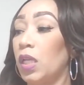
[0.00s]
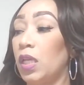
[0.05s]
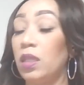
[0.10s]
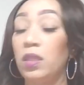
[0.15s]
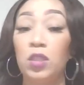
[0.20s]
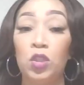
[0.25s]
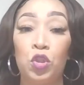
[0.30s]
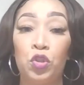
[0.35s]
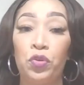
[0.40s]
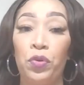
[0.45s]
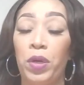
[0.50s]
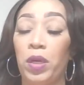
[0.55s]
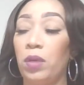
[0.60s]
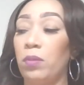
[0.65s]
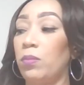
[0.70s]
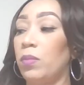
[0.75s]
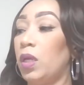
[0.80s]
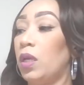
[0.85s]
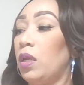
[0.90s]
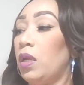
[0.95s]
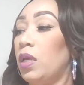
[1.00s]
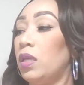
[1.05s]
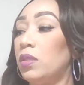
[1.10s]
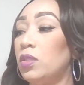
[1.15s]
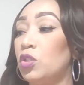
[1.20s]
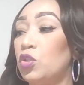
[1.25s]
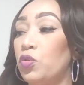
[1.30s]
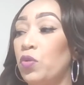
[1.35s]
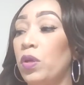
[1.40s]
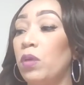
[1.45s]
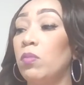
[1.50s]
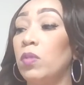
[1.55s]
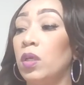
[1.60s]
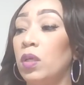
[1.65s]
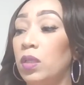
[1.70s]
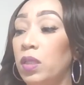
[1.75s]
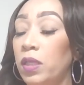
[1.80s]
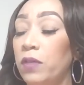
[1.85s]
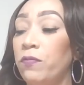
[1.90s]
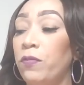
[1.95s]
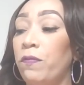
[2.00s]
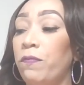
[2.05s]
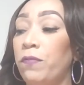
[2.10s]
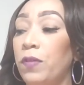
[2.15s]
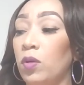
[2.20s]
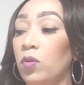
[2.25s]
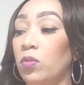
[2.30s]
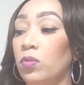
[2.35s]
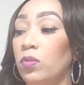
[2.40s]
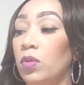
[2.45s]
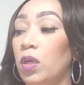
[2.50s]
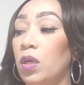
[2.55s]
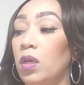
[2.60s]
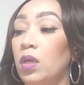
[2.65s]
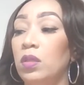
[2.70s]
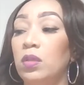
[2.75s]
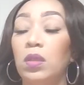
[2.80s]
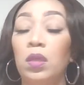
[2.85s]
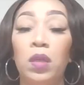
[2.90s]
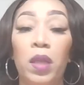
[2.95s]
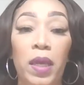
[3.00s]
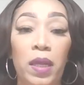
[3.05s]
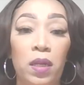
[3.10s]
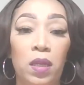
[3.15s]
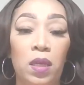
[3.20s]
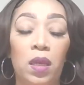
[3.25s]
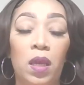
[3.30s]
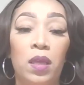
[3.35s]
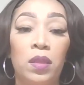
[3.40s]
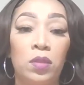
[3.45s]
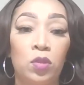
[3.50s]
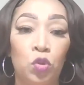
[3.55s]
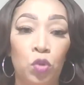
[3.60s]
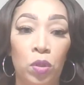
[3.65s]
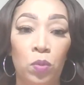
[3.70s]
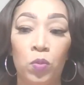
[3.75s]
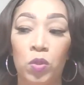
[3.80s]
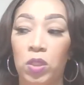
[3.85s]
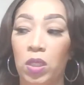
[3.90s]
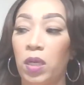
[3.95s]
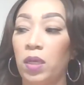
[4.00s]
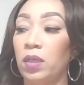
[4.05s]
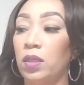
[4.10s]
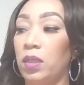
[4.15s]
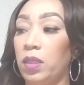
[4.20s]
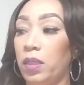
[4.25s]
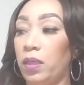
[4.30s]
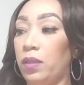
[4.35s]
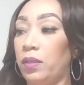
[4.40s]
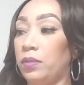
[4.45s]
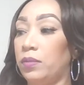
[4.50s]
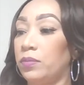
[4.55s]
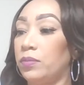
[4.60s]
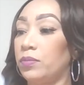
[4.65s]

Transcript: In this dream, clean from filth. The lady in the dream was unclean.